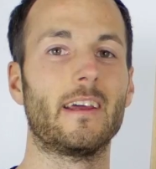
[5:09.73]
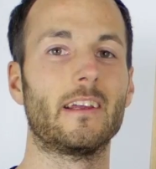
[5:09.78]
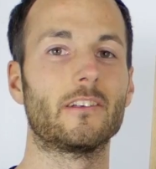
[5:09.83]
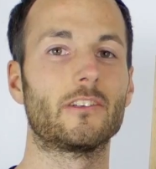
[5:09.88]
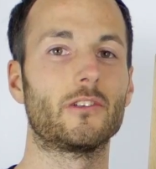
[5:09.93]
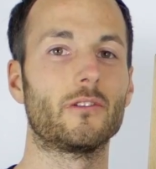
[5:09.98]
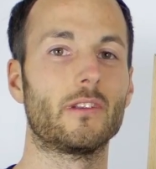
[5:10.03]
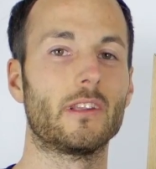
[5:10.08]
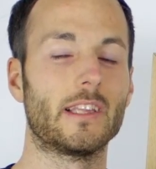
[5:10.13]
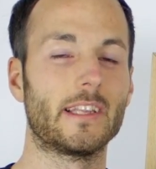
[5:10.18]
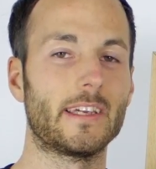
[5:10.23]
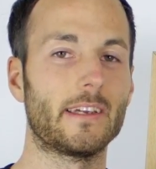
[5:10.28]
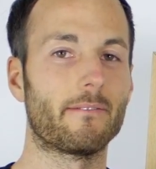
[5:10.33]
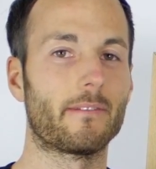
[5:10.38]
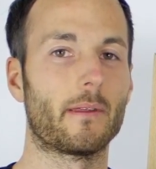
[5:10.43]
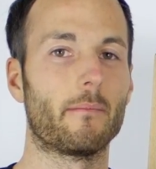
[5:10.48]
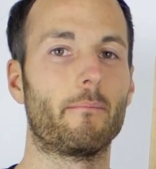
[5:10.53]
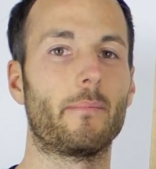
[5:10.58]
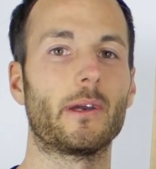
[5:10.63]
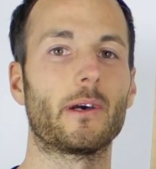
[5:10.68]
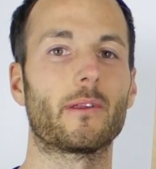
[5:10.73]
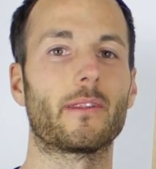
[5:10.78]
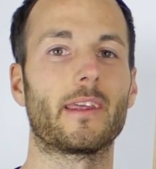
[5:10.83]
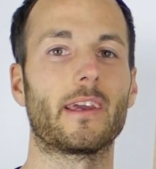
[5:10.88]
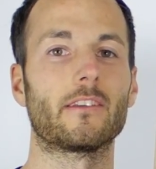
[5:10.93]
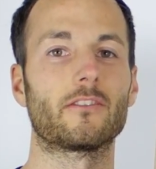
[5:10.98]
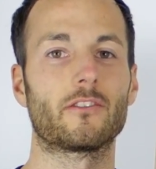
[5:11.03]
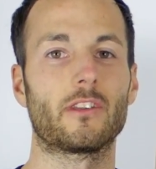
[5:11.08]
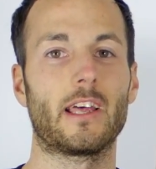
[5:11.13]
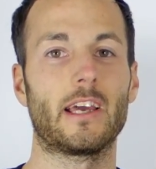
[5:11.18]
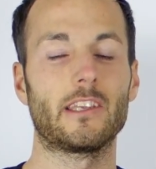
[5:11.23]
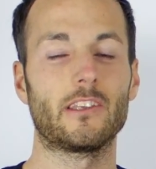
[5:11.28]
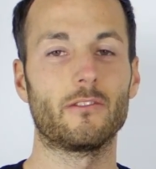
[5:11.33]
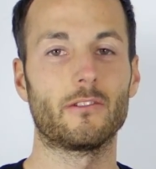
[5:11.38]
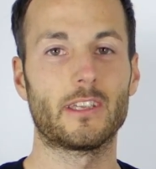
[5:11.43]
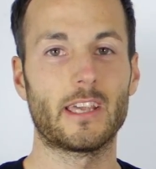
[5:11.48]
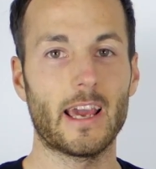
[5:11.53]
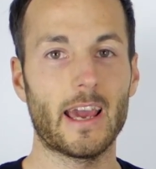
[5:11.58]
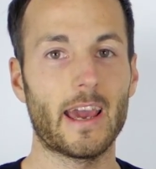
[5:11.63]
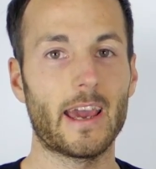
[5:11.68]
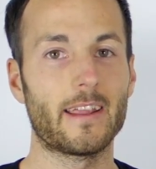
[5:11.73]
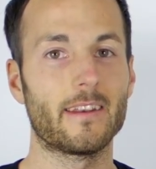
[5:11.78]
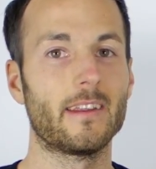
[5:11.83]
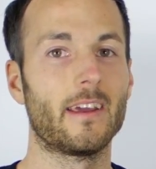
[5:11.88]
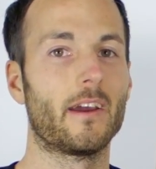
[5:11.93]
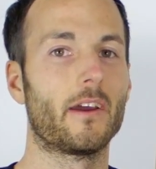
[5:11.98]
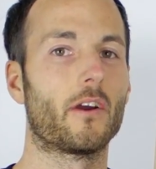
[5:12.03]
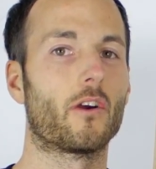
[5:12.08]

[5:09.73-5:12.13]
to leave the building so that you can